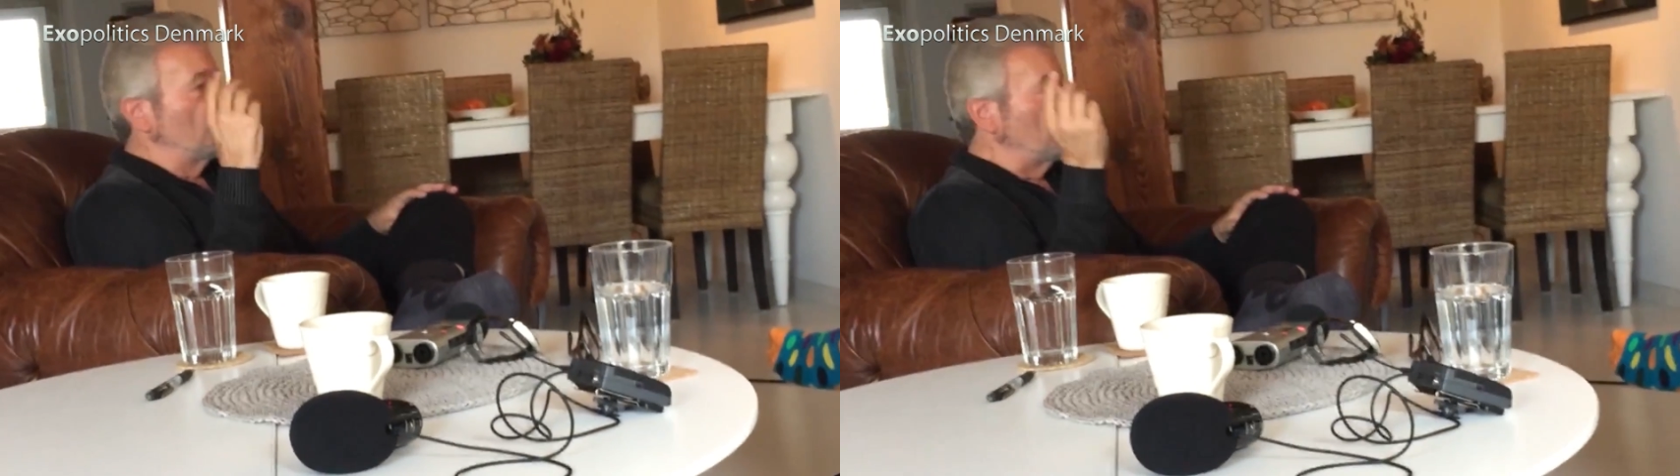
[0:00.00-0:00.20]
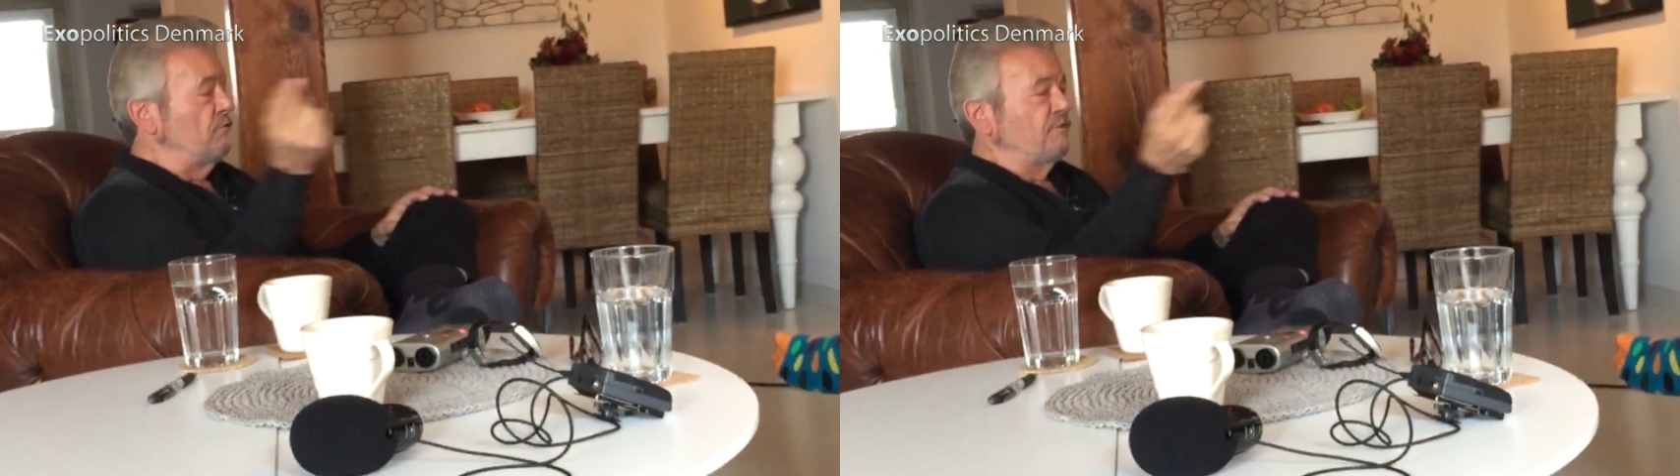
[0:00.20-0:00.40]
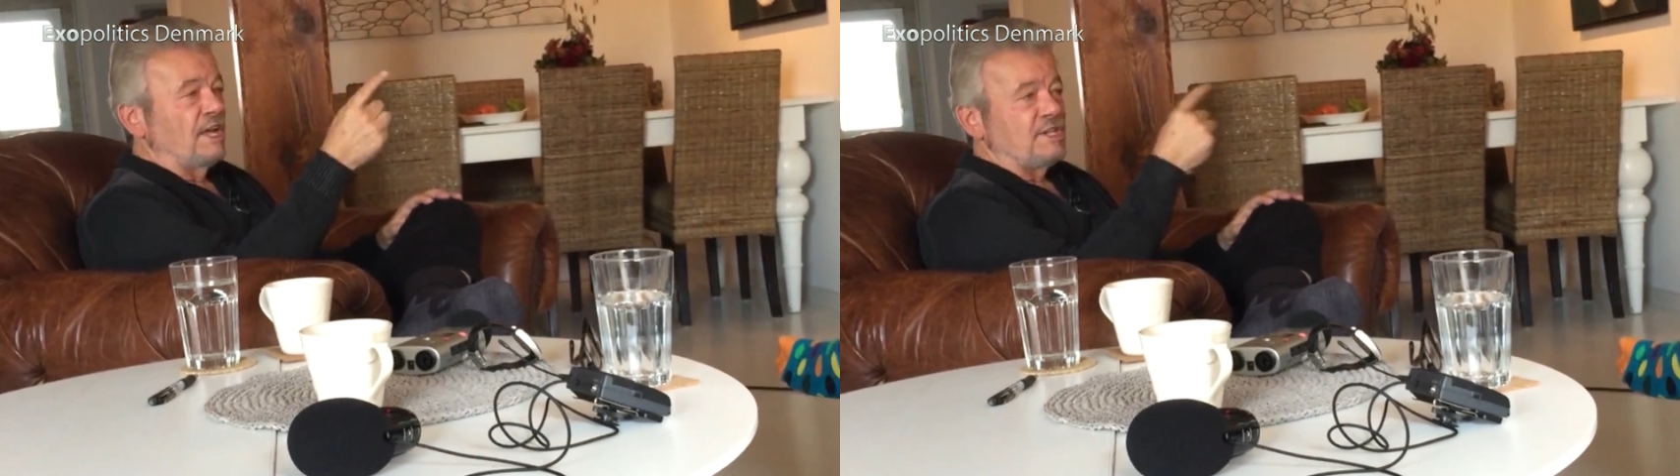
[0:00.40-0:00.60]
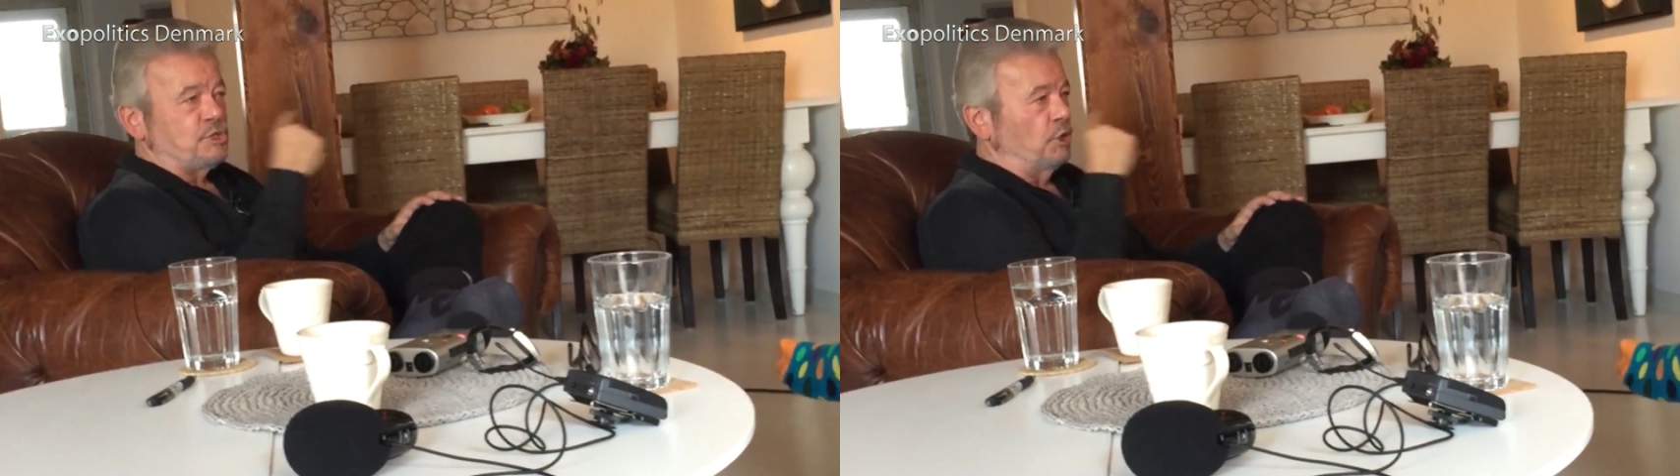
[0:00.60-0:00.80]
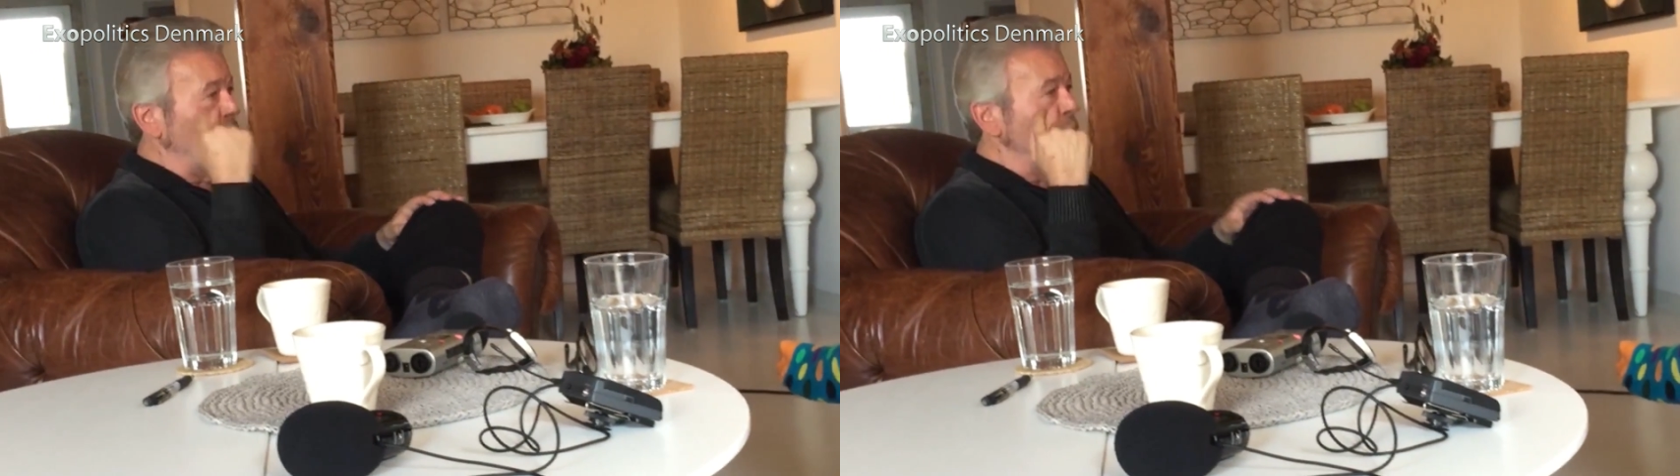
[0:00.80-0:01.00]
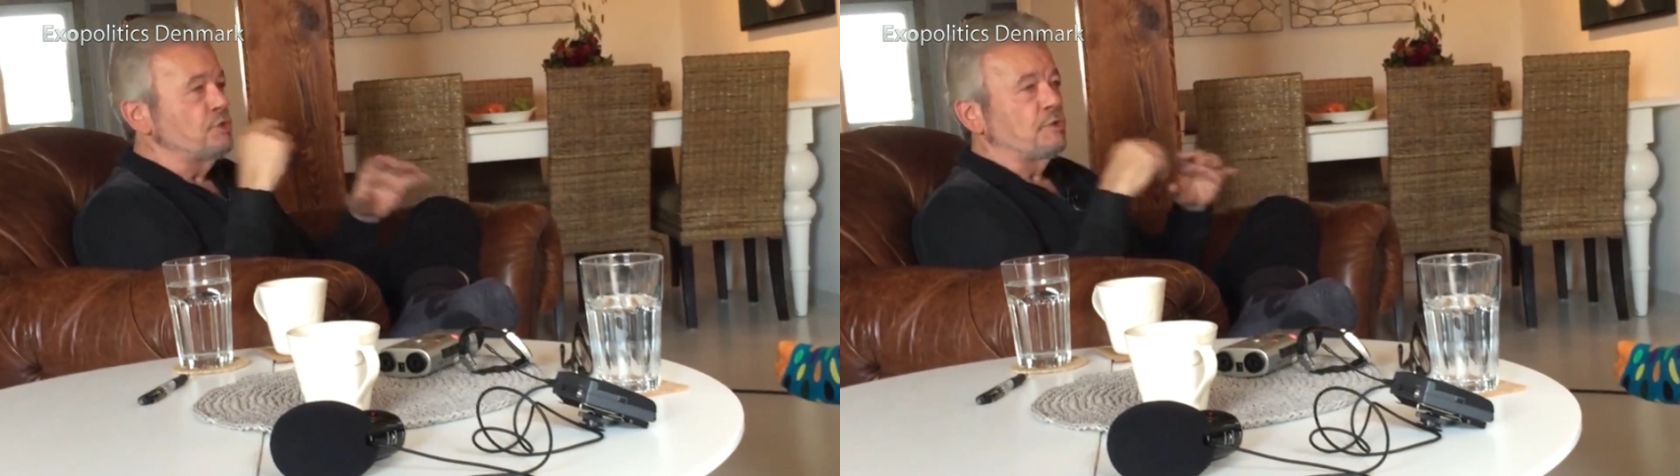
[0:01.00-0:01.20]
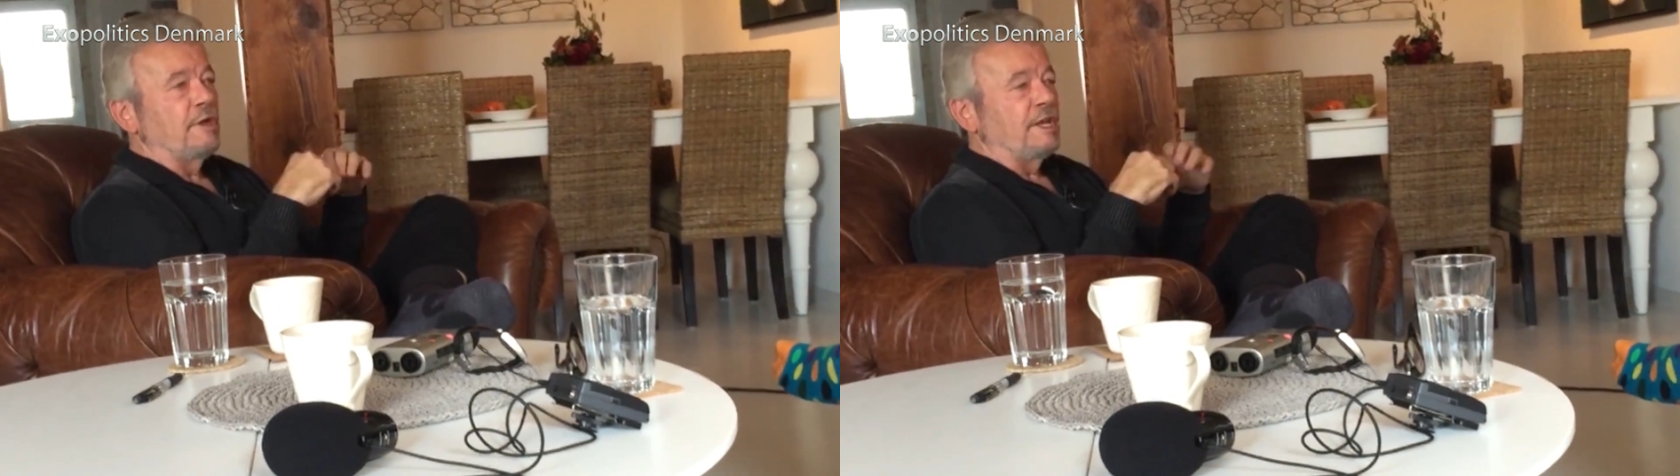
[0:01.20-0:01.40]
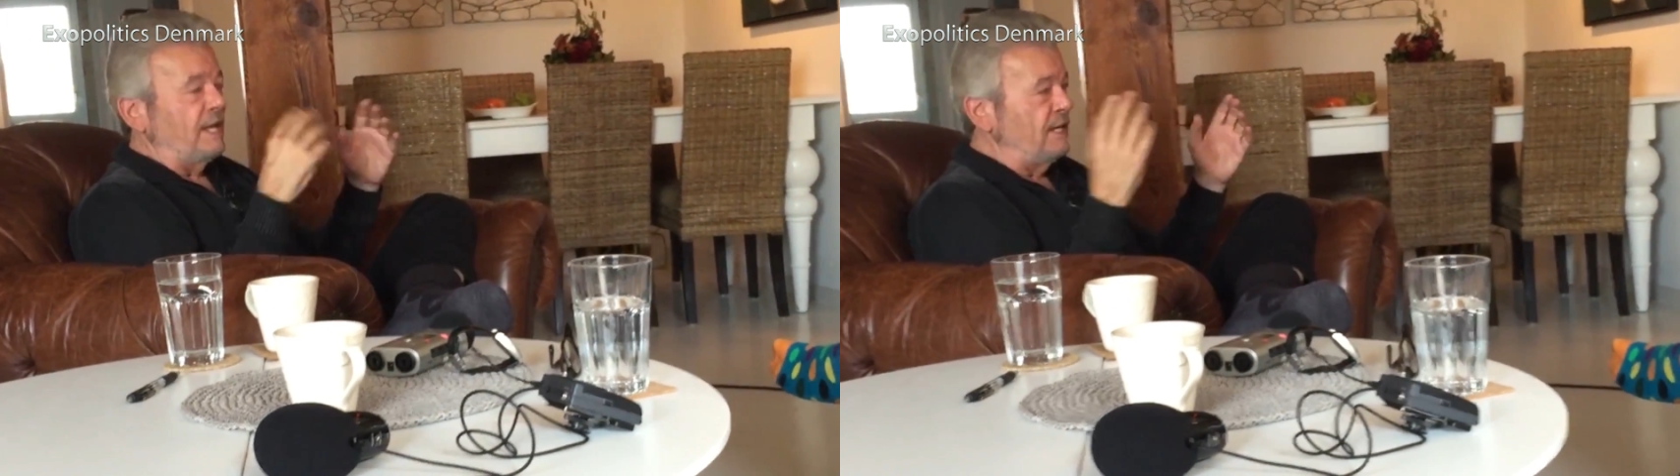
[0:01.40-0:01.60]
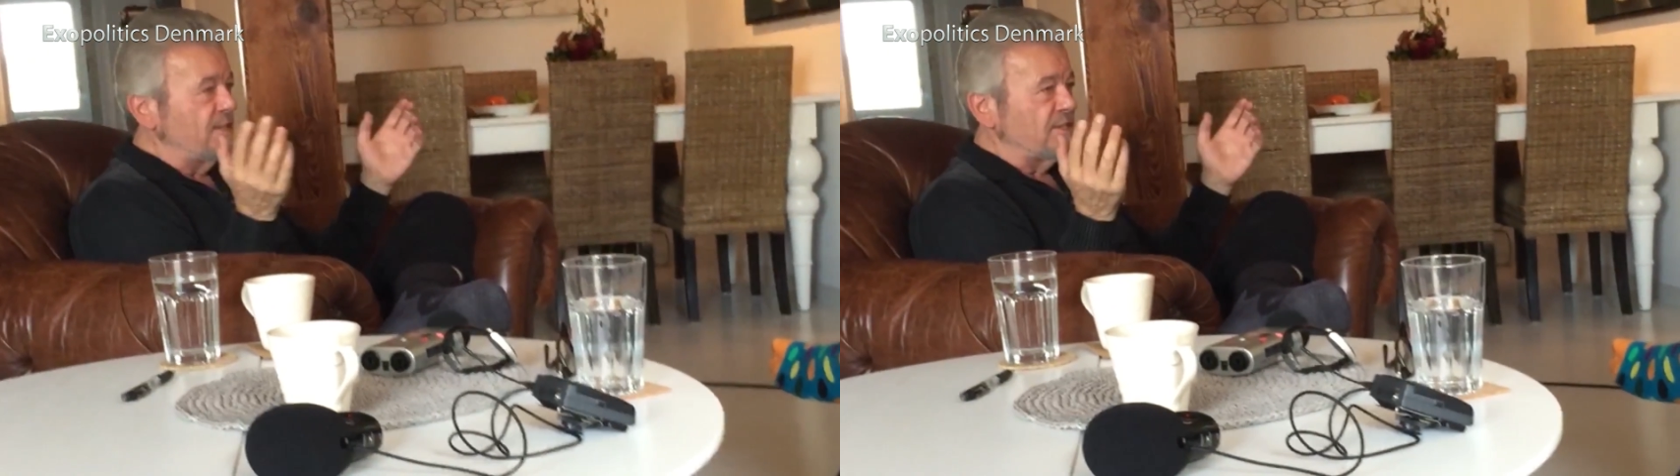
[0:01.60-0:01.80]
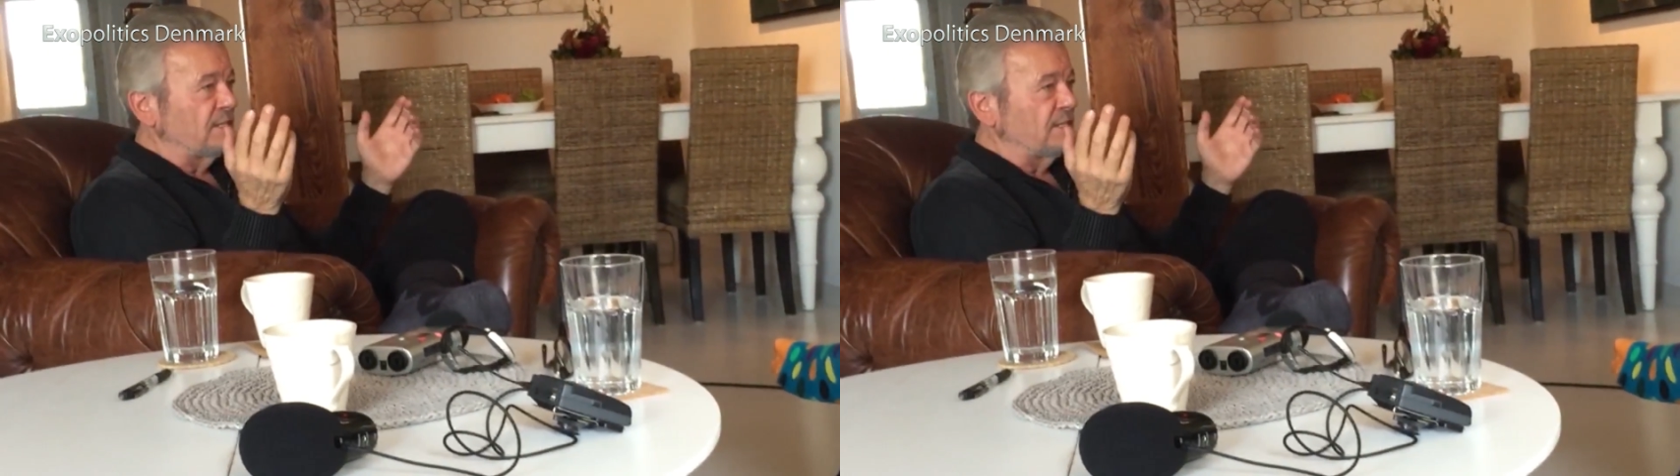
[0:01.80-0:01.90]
fly circles around anything